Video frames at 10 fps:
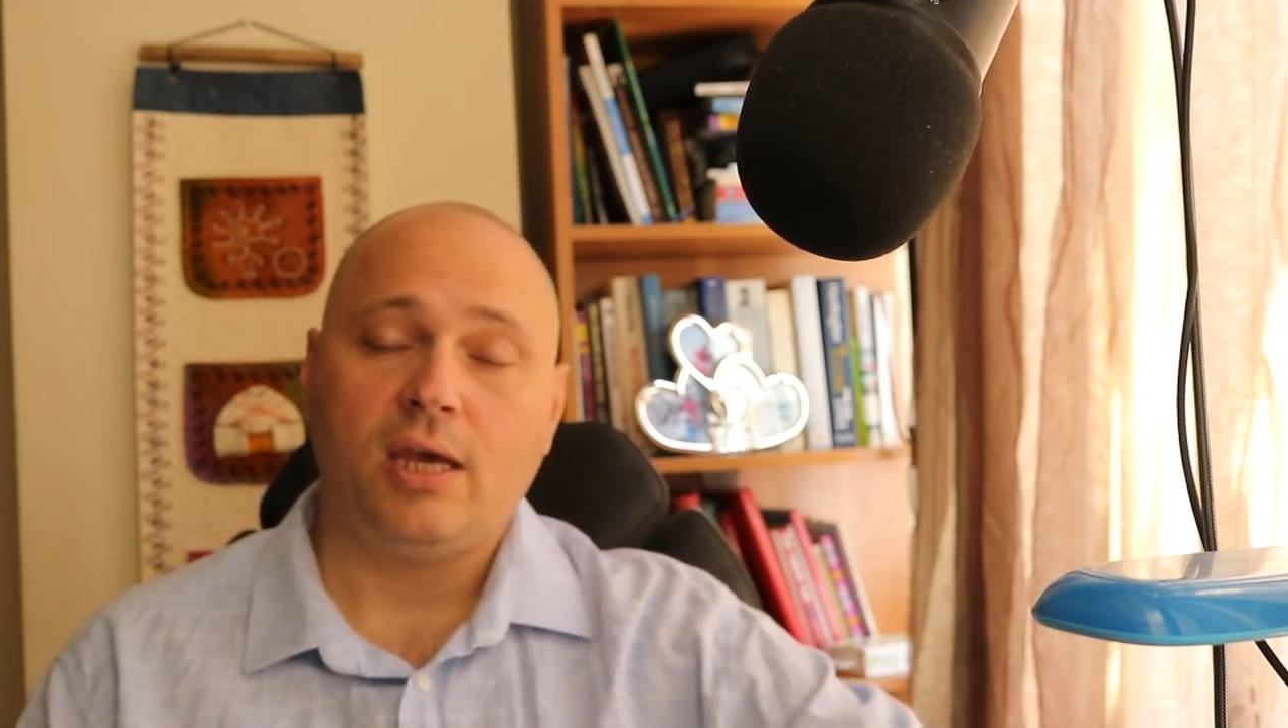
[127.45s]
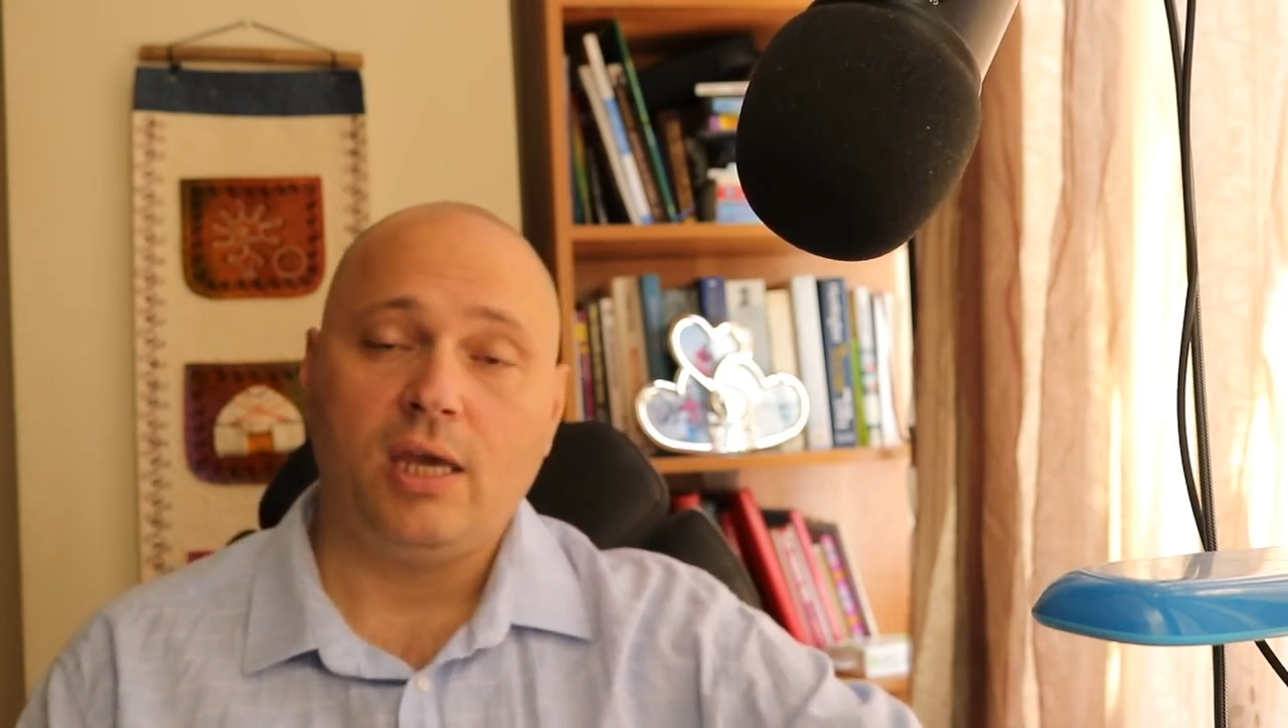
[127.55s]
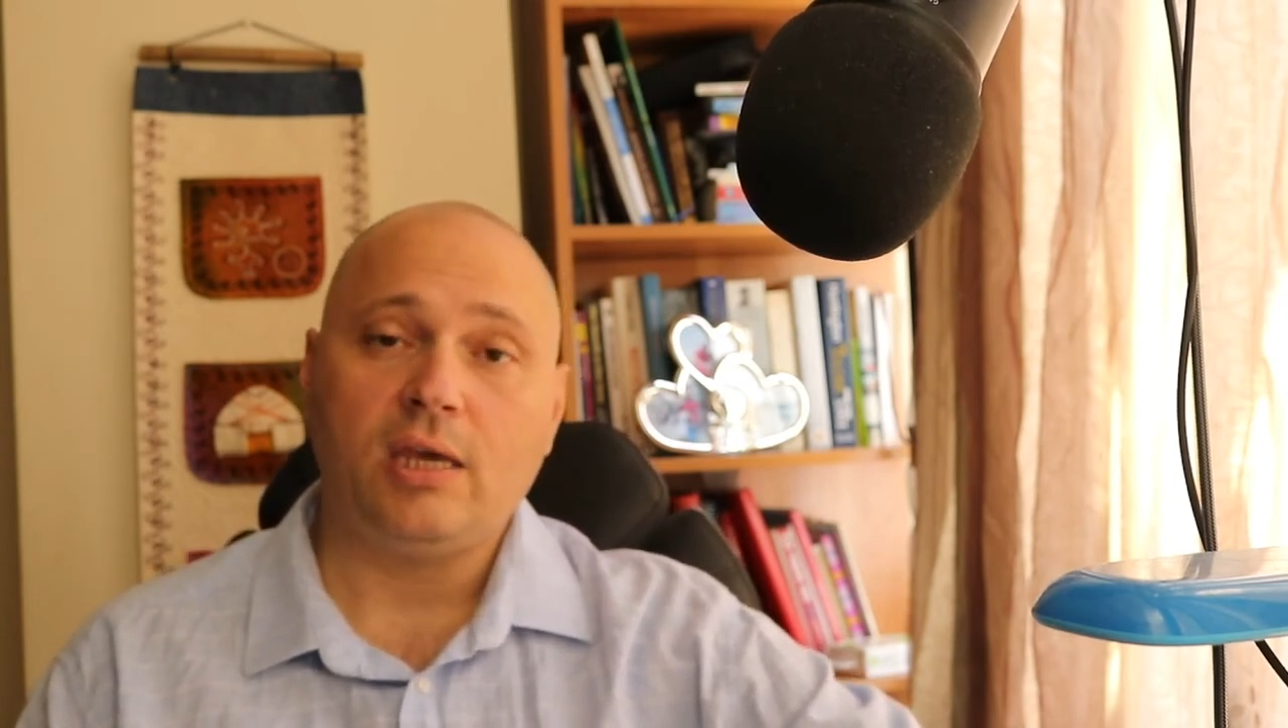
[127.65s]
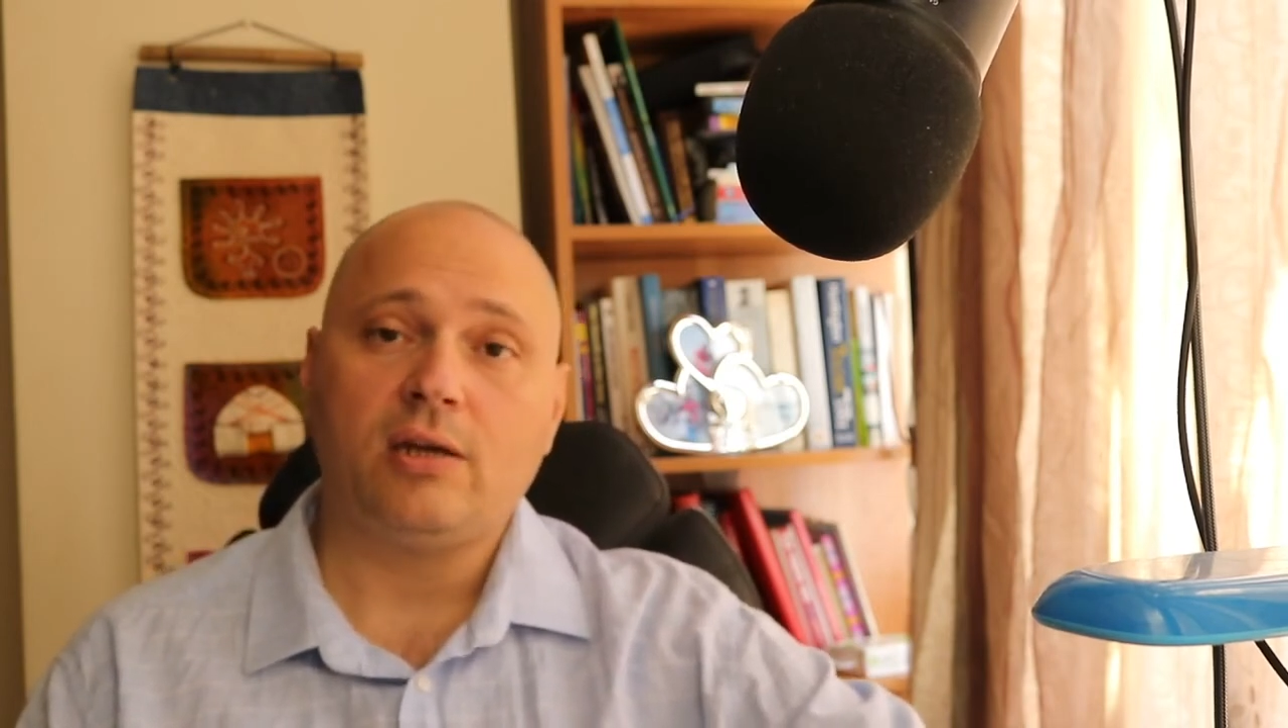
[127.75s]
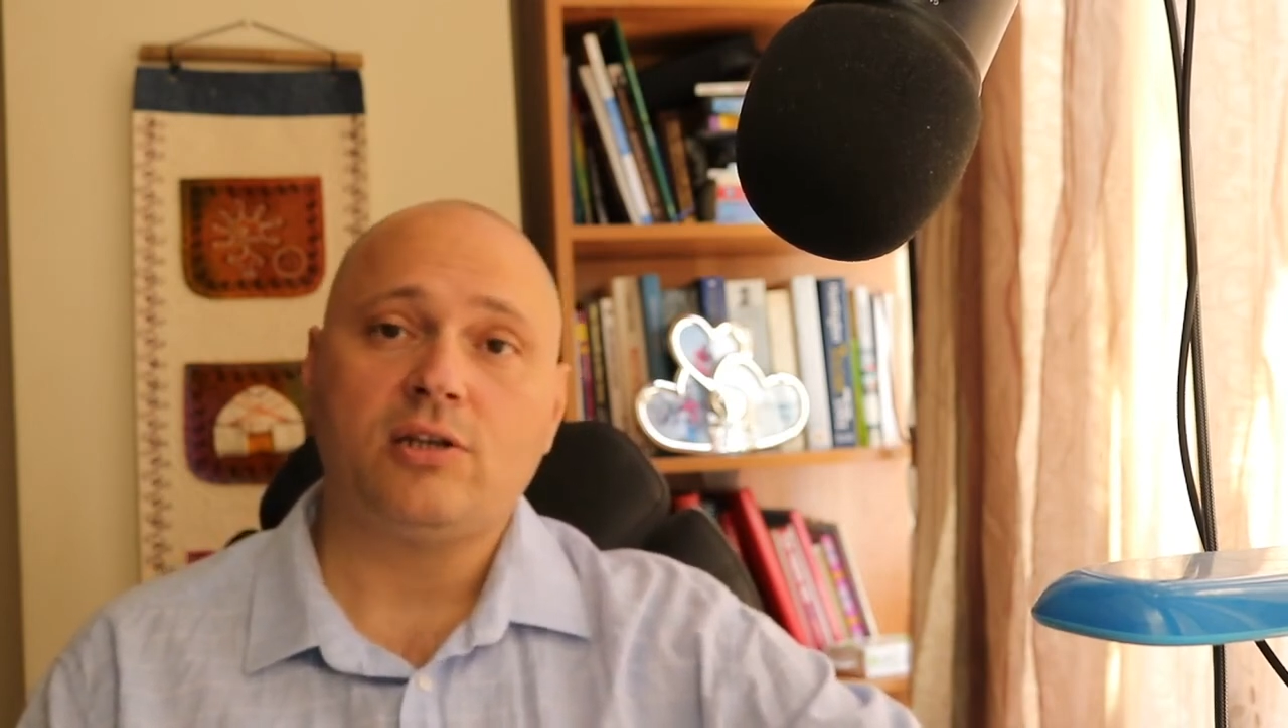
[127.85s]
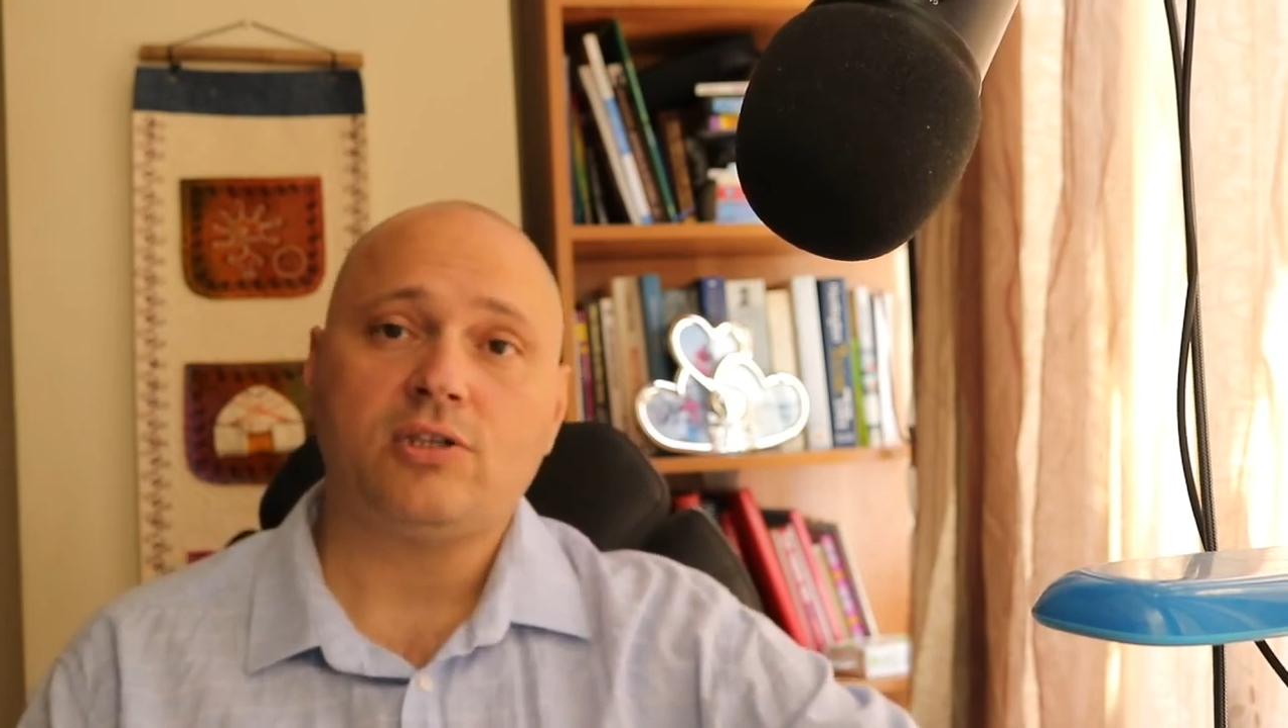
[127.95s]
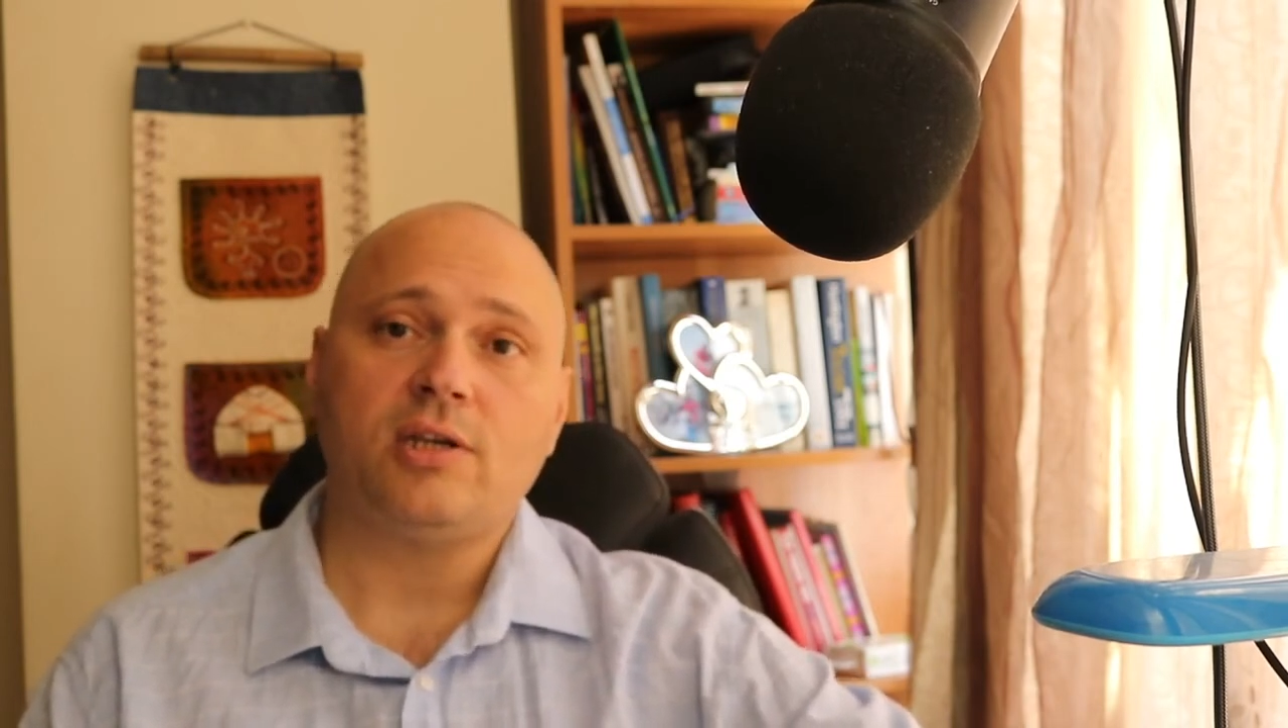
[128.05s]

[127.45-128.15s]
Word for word: increase